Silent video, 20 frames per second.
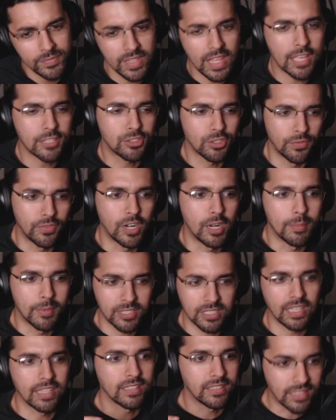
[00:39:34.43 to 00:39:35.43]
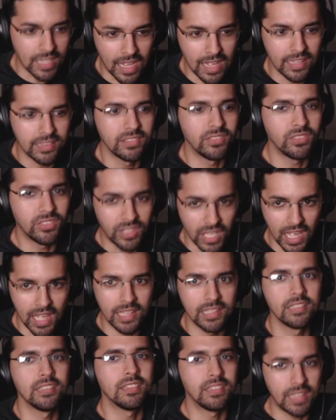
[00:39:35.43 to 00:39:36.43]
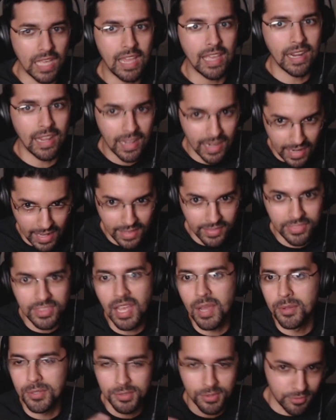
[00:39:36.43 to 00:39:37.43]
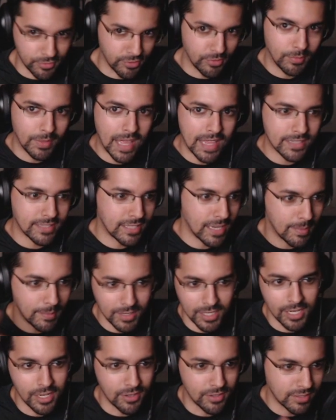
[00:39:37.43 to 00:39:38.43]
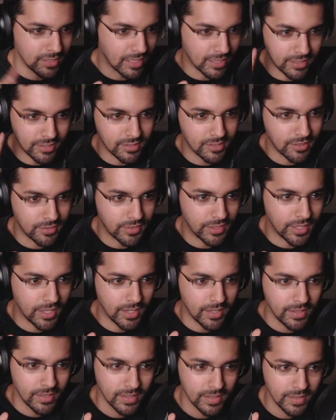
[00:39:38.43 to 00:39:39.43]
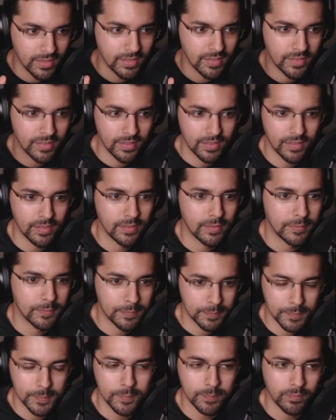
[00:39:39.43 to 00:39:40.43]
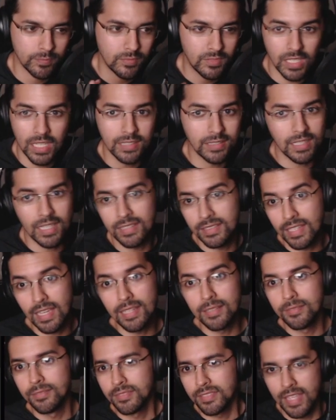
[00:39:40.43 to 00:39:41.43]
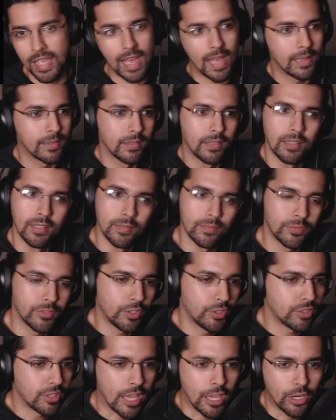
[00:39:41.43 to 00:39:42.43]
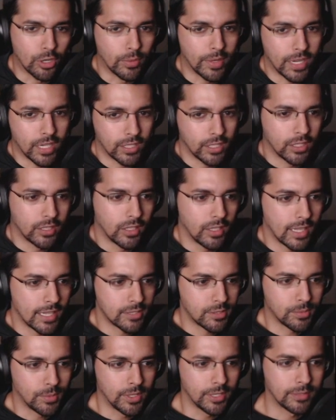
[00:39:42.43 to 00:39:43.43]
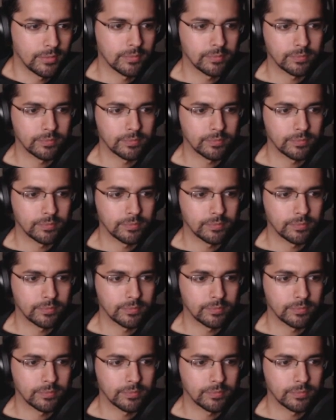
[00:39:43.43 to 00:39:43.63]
Yeah, so very much like dun dun da da dun. That was one from last time, and here's like this different thing. Dun dun dun. Yeah, they're just iterating on the last one.